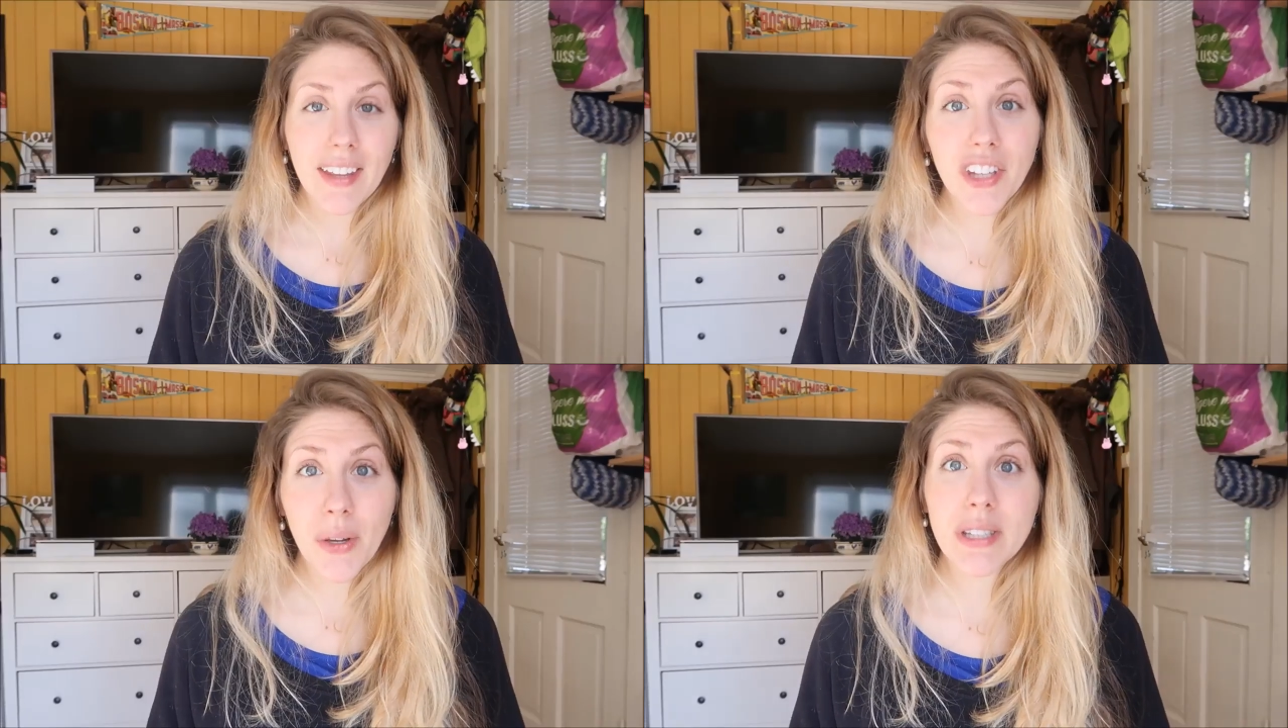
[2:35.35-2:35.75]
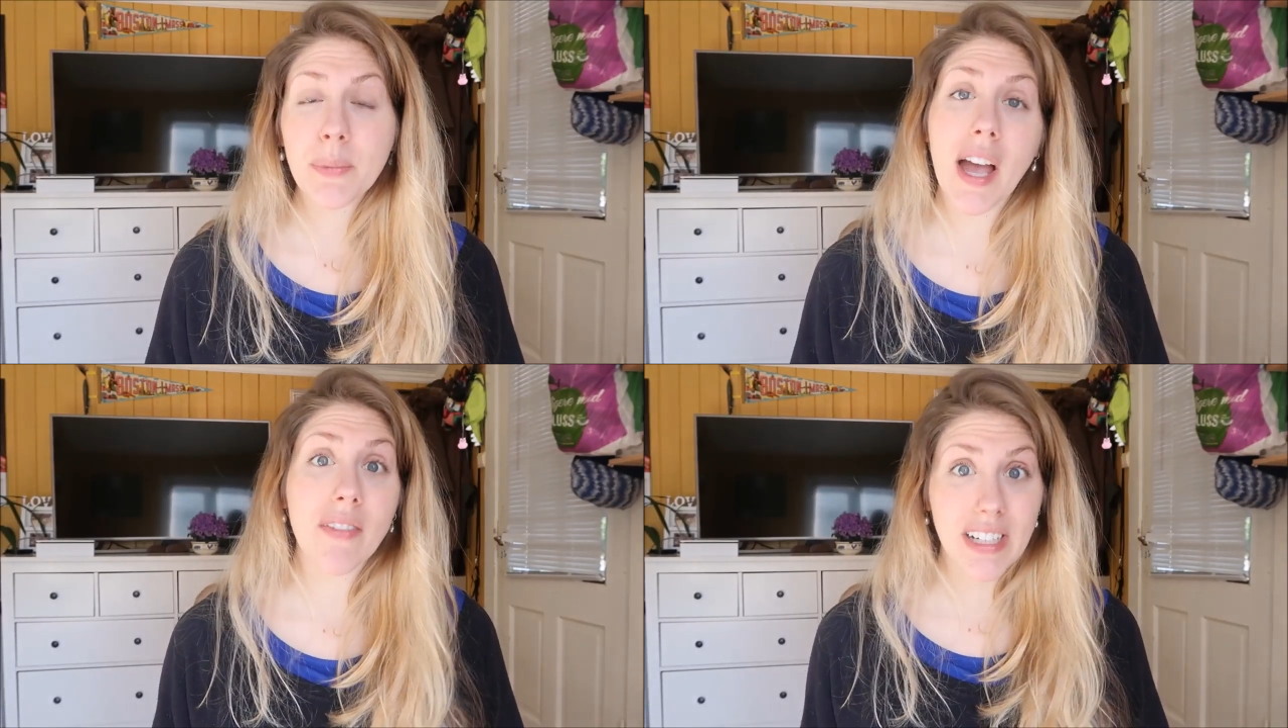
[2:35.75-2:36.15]
In the U S
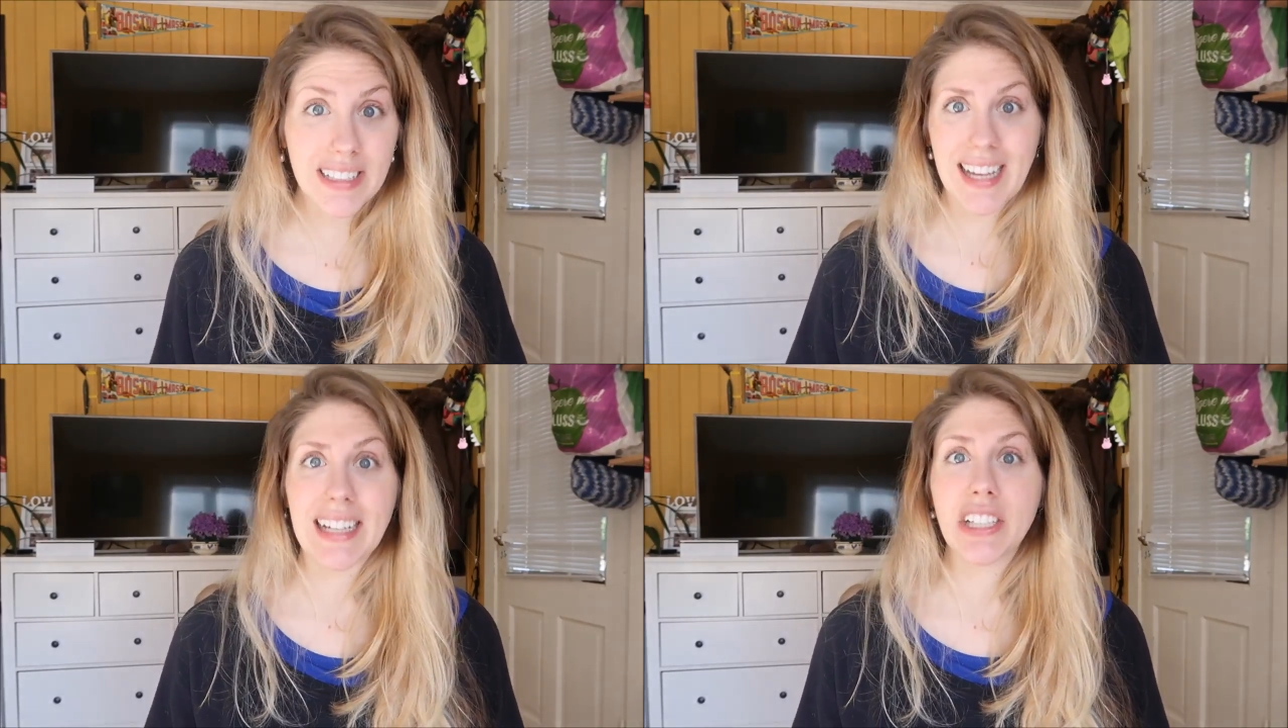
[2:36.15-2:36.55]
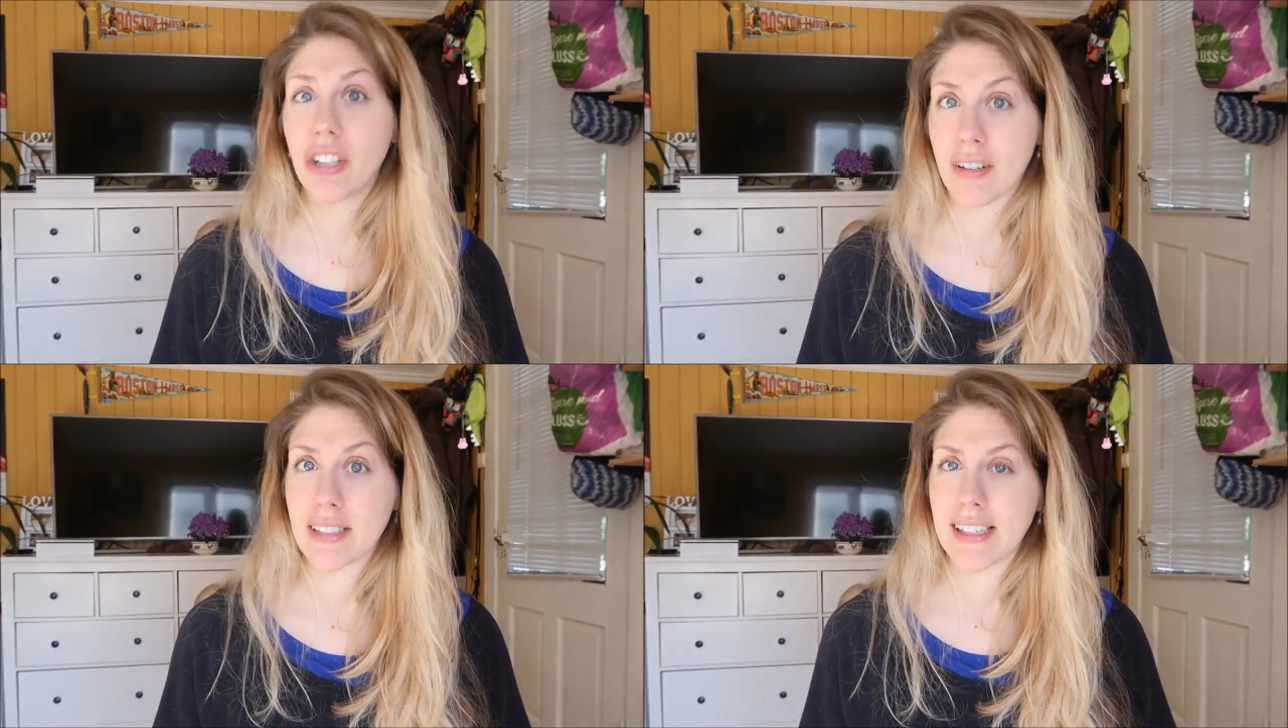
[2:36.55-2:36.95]
we have a Cleck
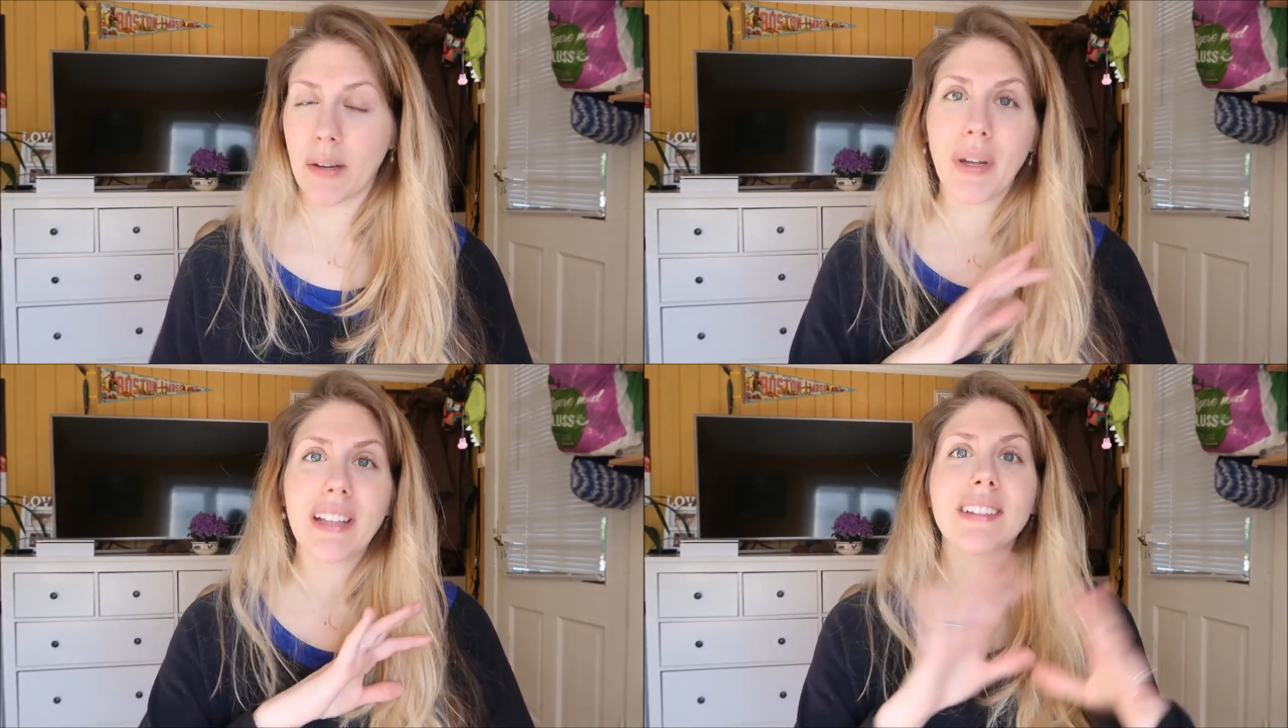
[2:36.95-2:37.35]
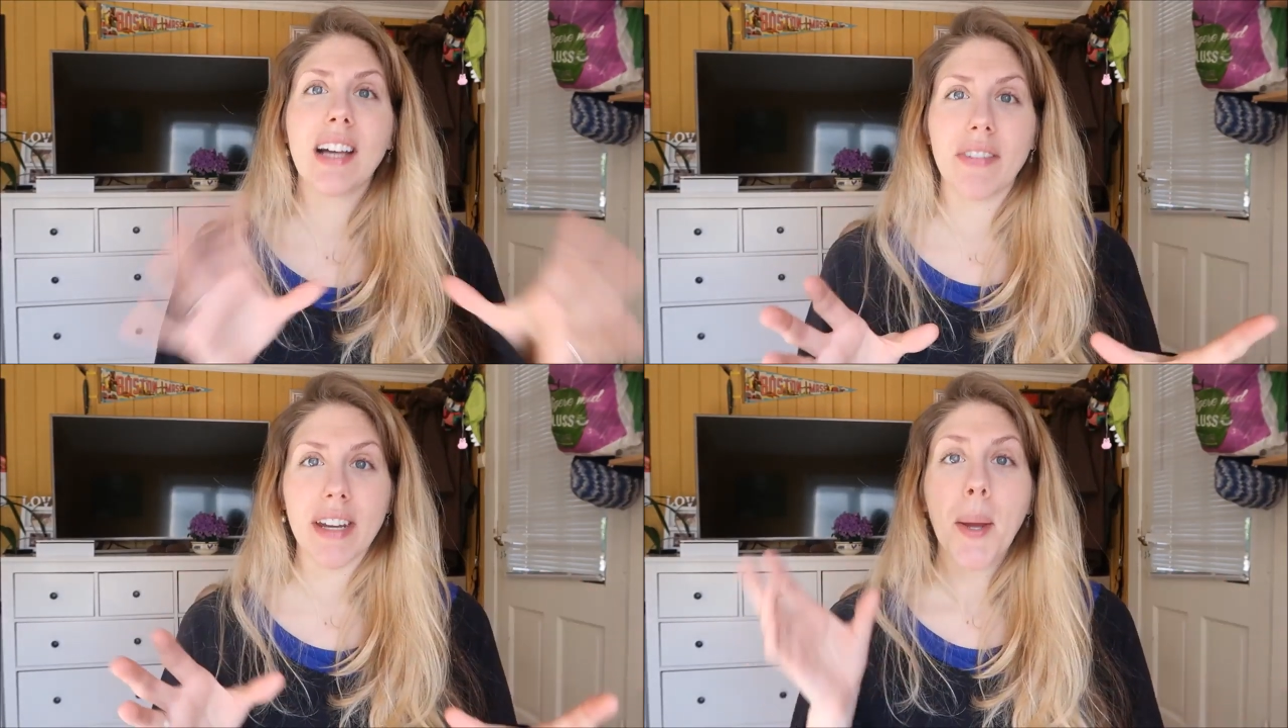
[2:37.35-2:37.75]
car seat and we
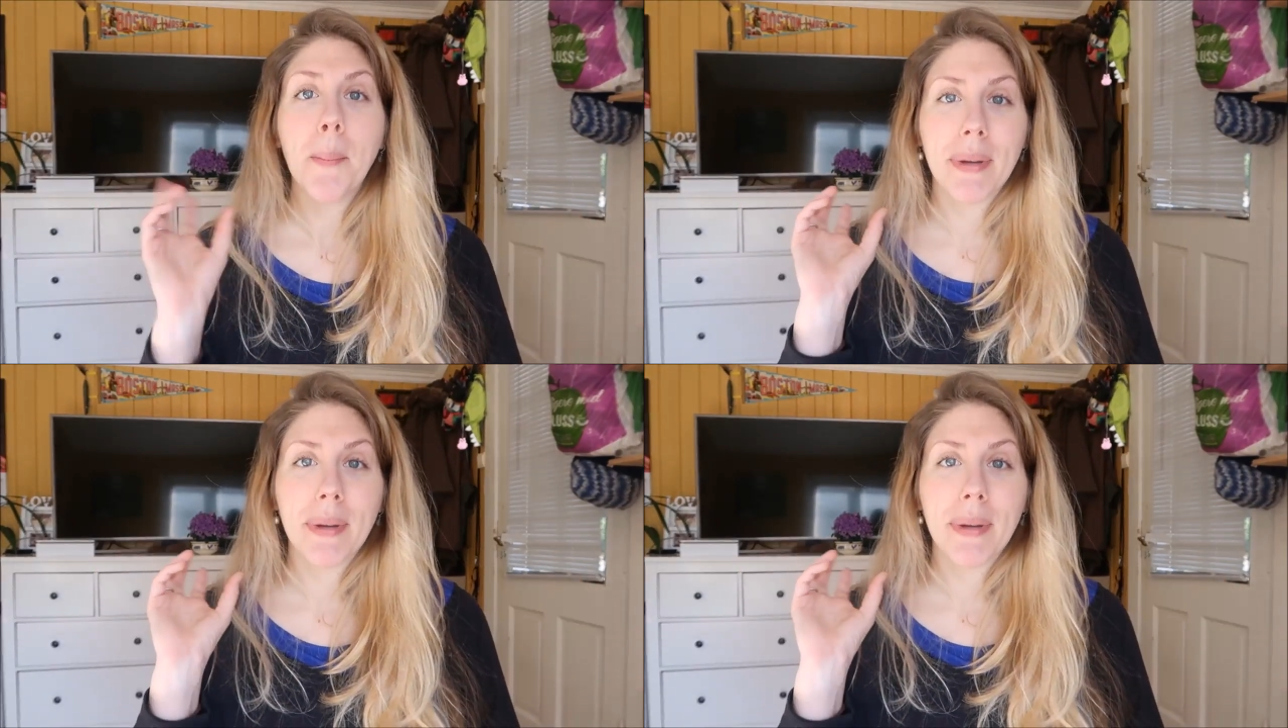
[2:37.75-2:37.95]
love it,